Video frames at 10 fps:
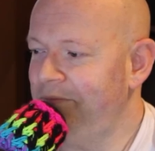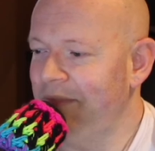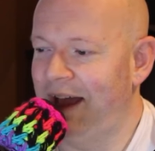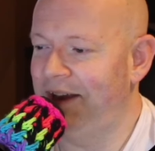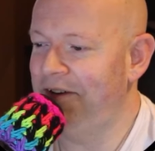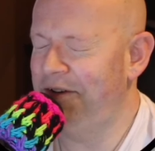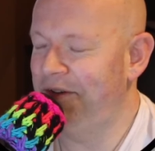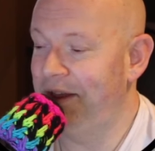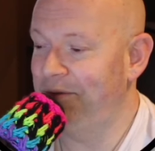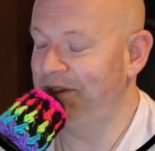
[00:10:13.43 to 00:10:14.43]
I don't know.
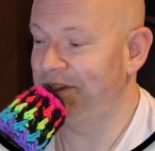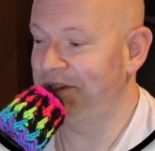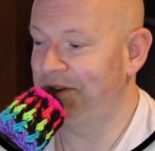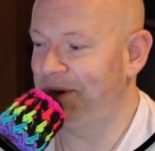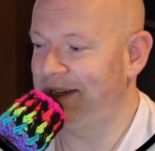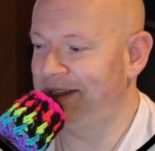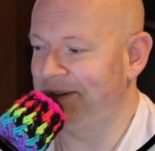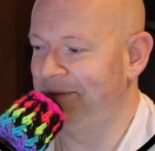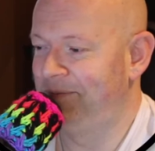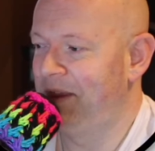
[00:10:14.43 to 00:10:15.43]
That was just
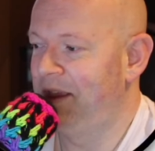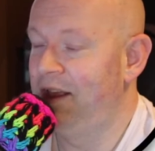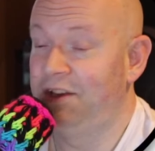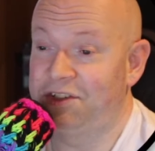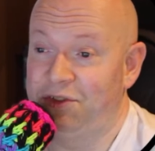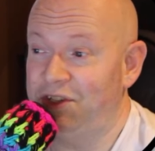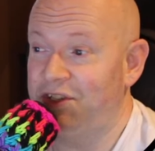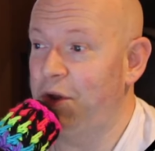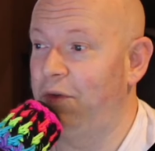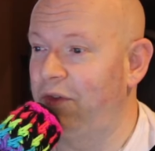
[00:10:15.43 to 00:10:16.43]
crazy. So
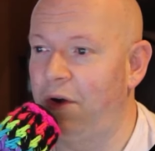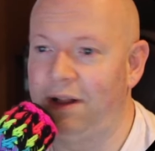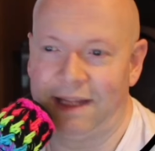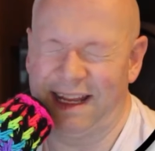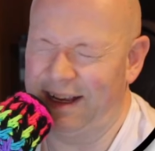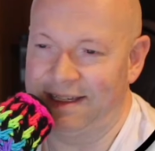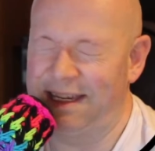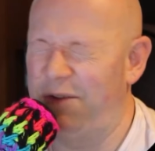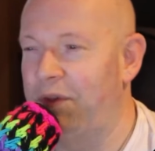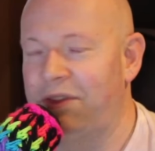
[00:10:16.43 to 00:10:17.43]
just overall, like I
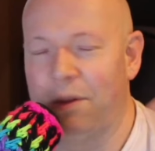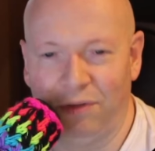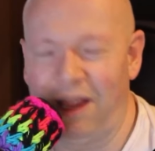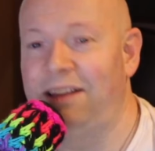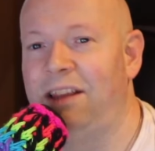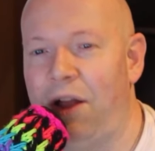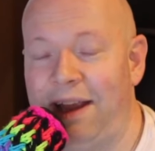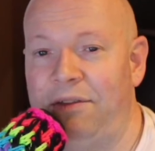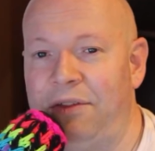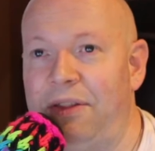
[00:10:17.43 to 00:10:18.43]
said, with the
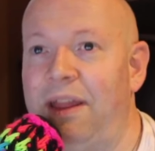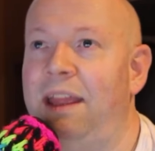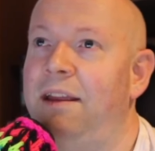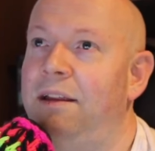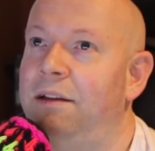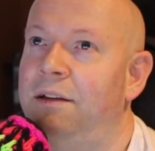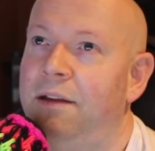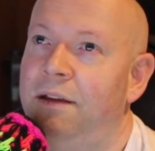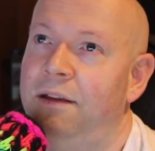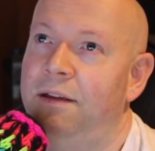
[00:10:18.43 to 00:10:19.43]
Bloodline thing,
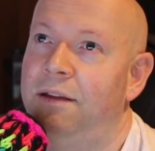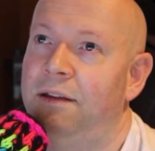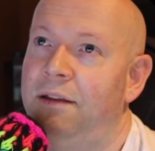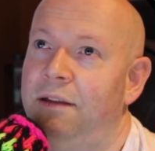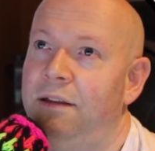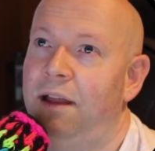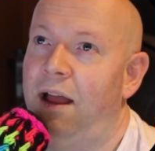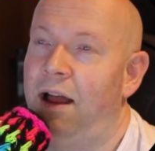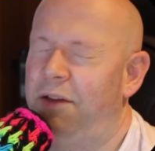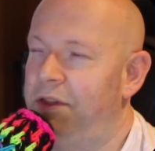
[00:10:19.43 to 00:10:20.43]

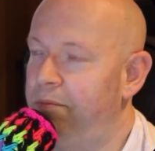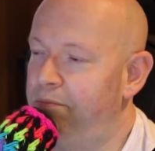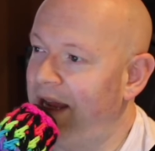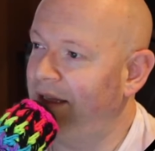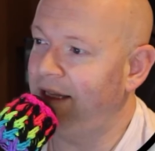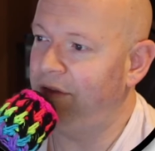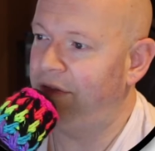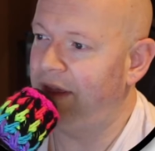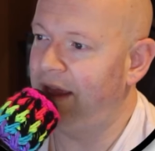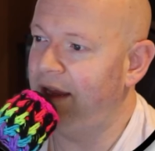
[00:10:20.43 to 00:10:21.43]
the Bailey
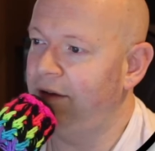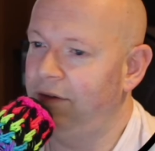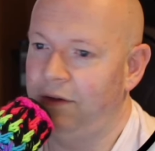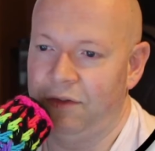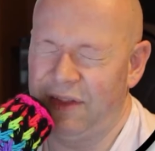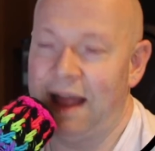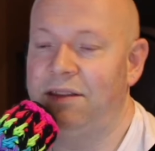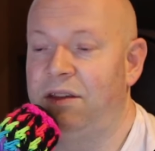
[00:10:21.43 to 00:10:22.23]
thing, that